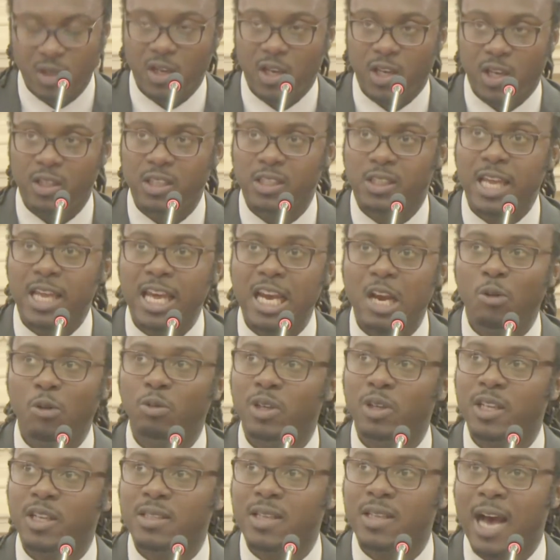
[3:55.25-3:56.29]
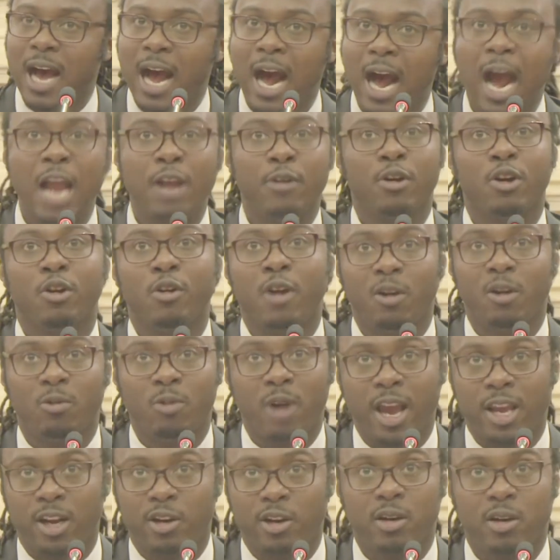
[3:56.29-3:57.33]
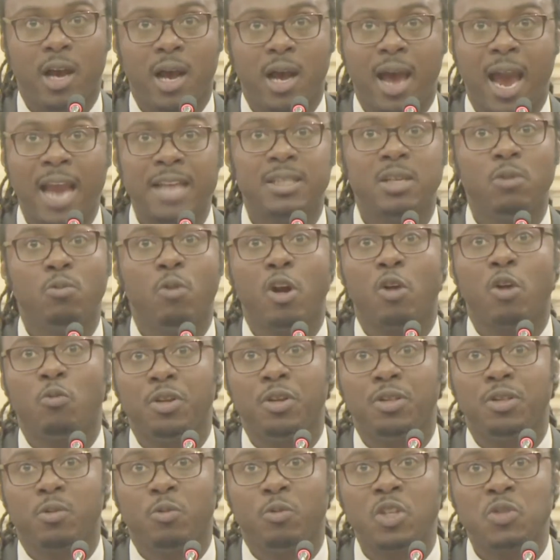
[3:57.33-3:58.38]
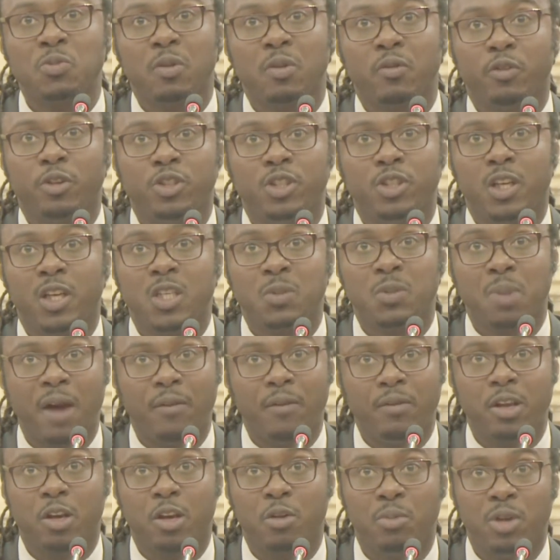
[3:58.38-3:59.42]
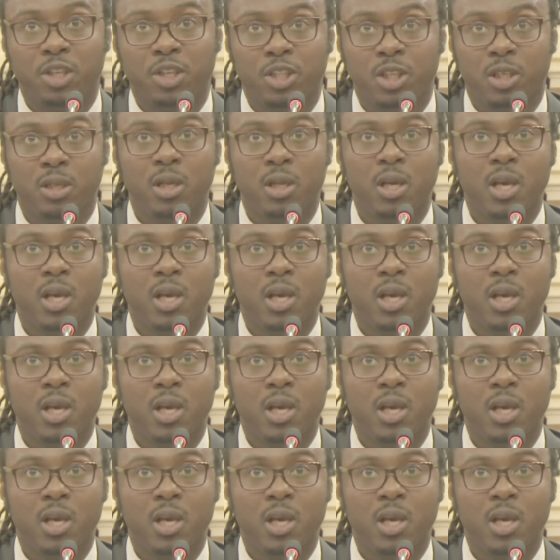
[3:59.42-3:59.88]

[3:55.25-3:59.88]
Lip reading: The second one is hire a grant writer. I actually worked with Richmond, Virginia's Poverty Commission,